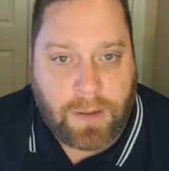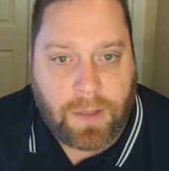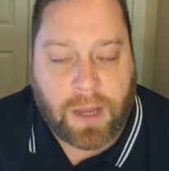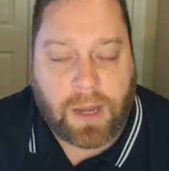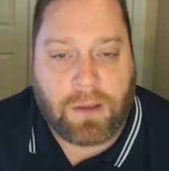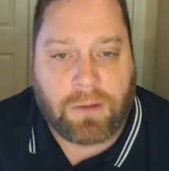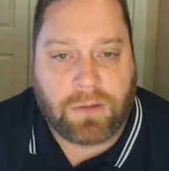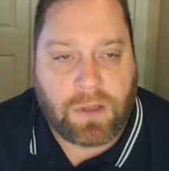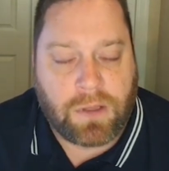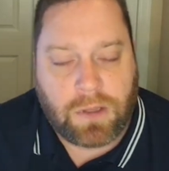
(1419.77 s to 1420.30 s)
Like
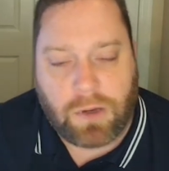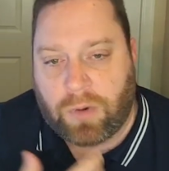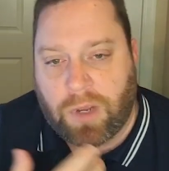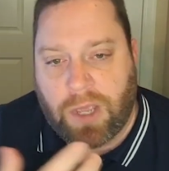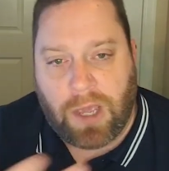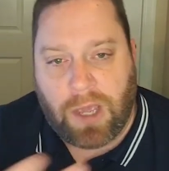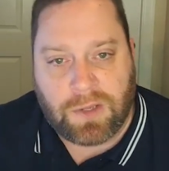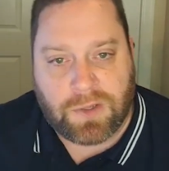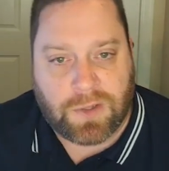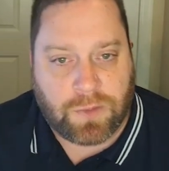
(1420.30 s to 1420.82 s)
there were
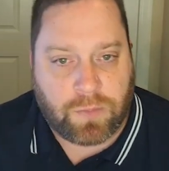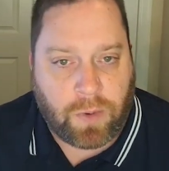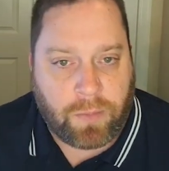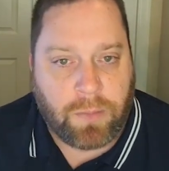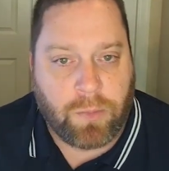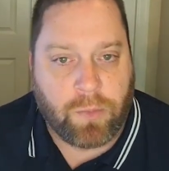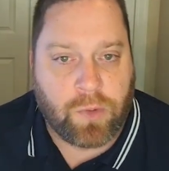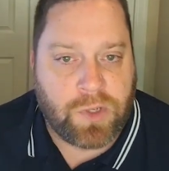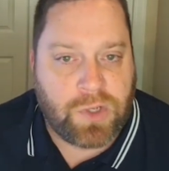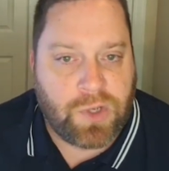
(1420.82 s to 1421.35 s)
cases where
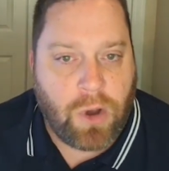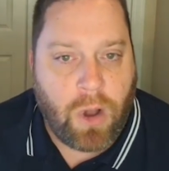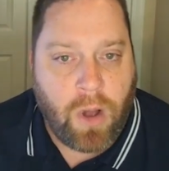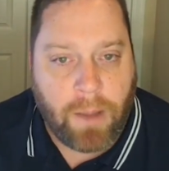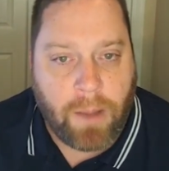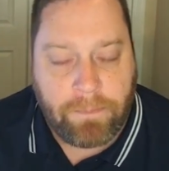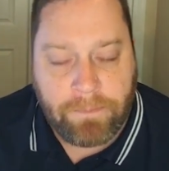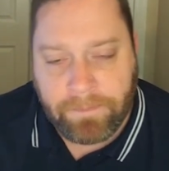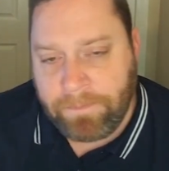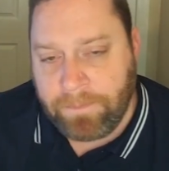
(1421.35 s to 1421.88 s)
people would show
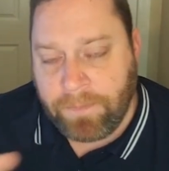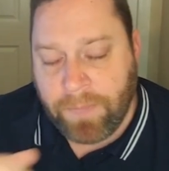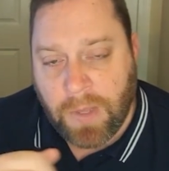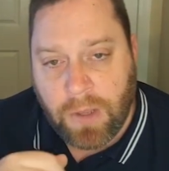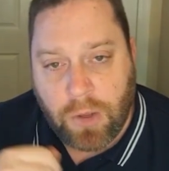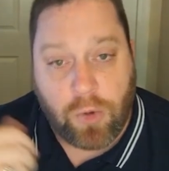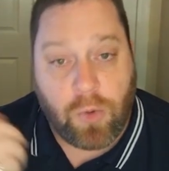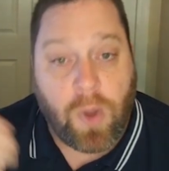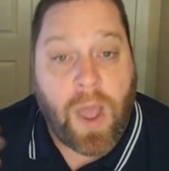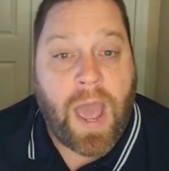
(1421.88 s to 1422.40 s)
up
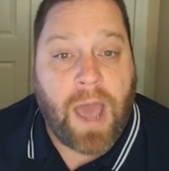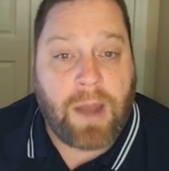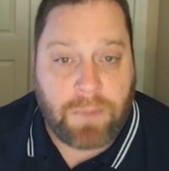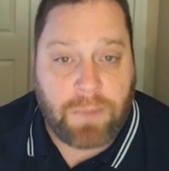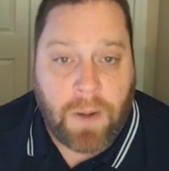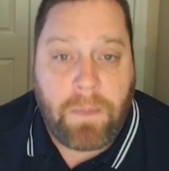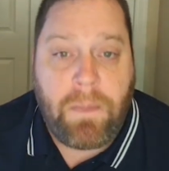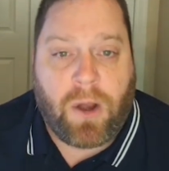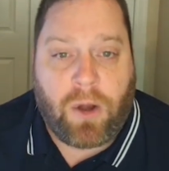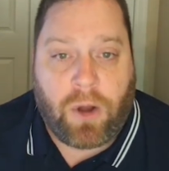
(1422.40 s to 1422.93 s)
who had
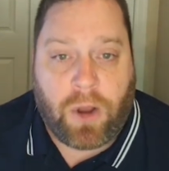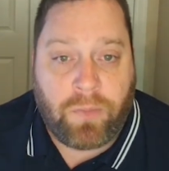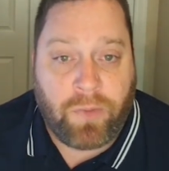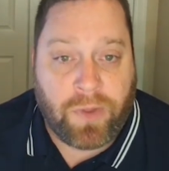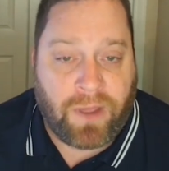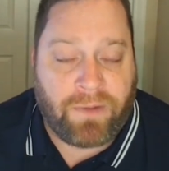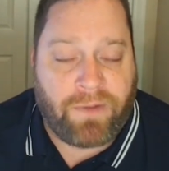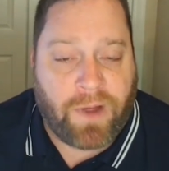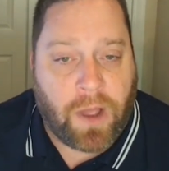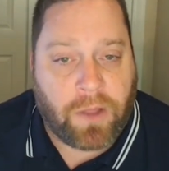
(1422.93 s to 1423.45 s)
been married when
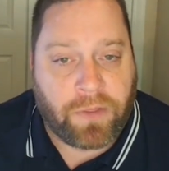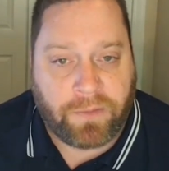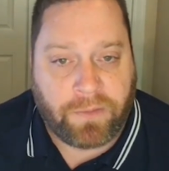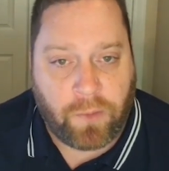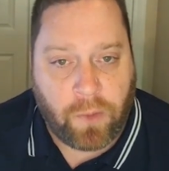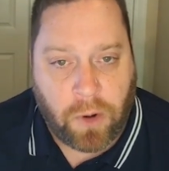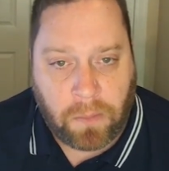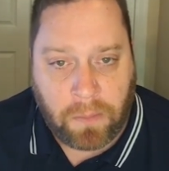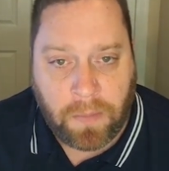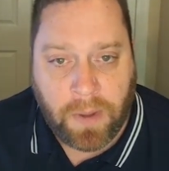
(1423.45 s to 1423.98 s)
they filed the
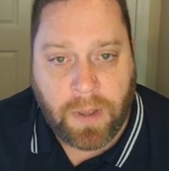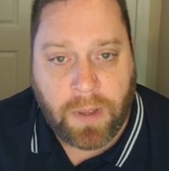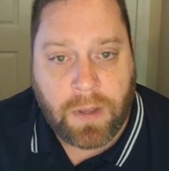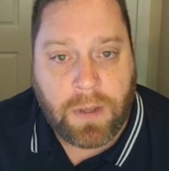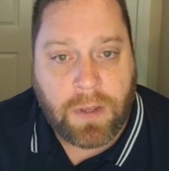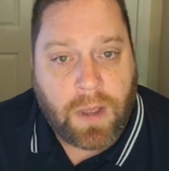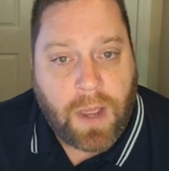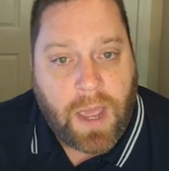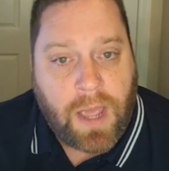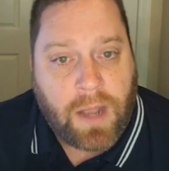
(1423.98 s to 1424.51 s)
form,
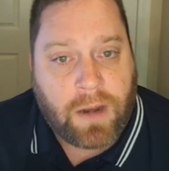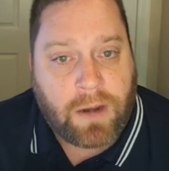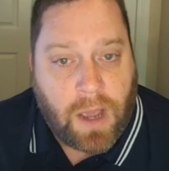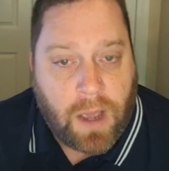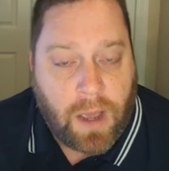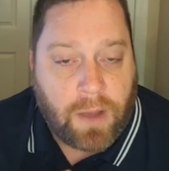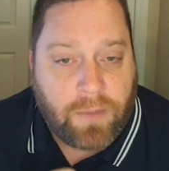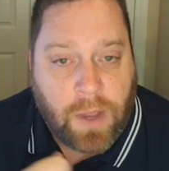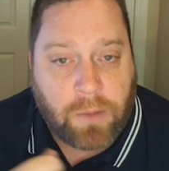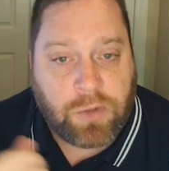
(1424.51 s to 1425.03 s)
and
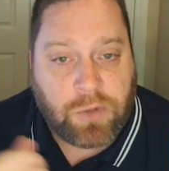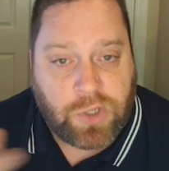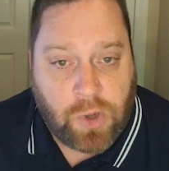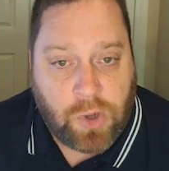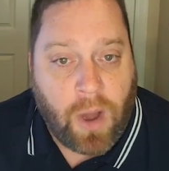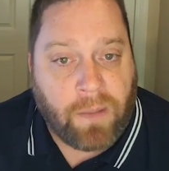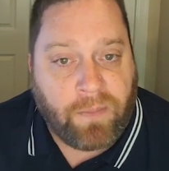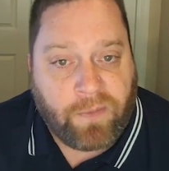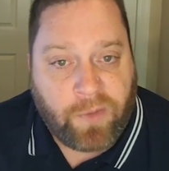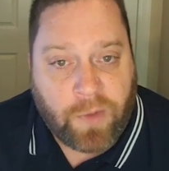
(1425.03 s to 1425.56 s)
they would show
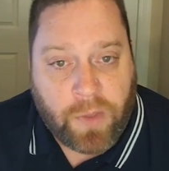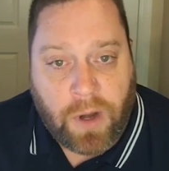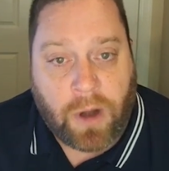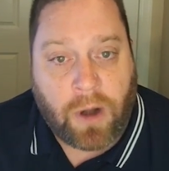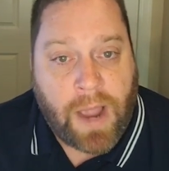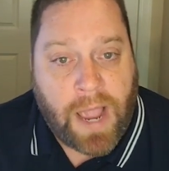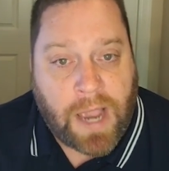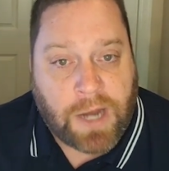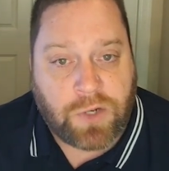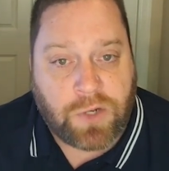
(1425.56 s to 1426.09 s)
up for
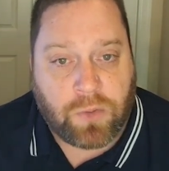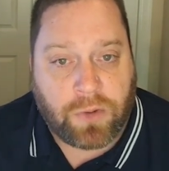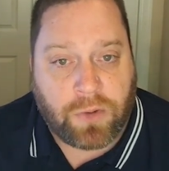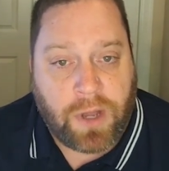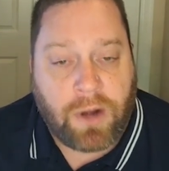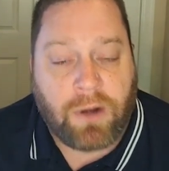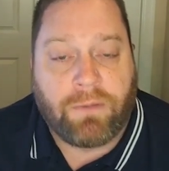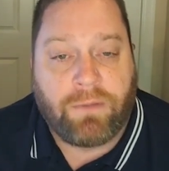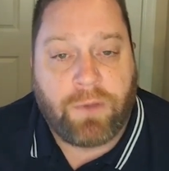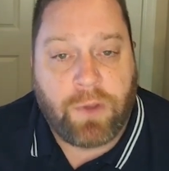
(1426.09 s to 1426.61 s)
their actual
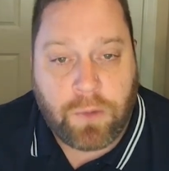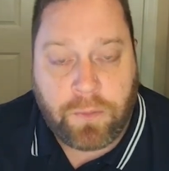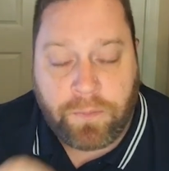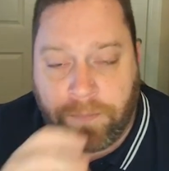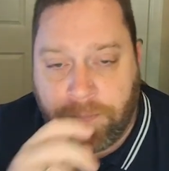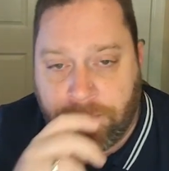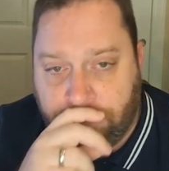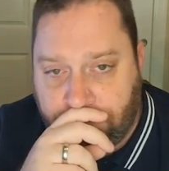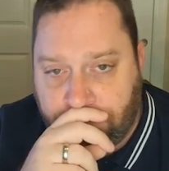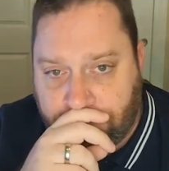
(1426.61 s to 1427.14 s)
interview
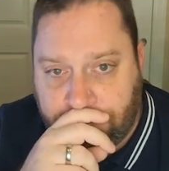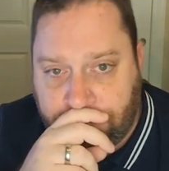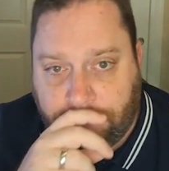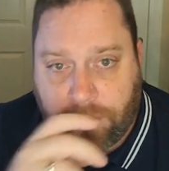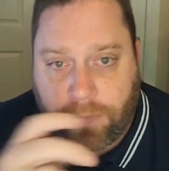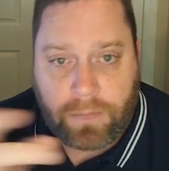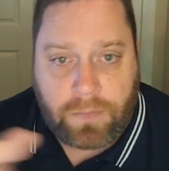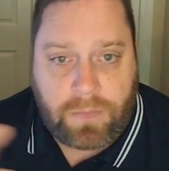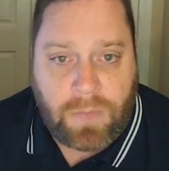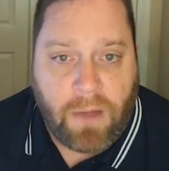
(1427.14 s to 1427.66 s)

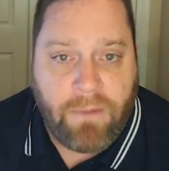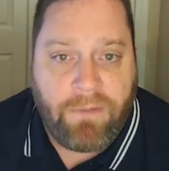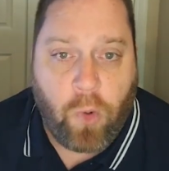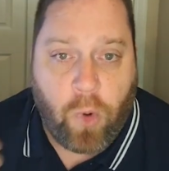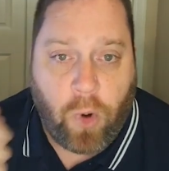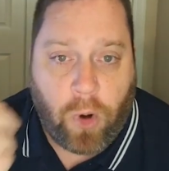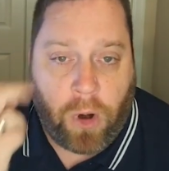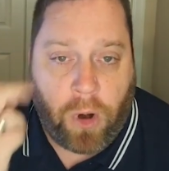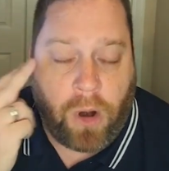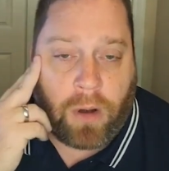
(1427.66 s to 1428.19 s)

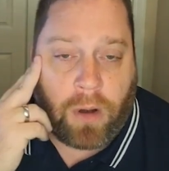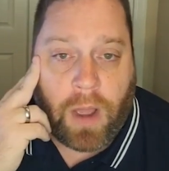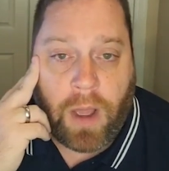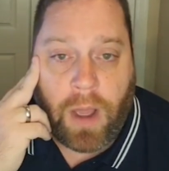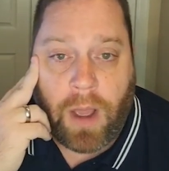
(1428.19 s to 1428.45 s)
for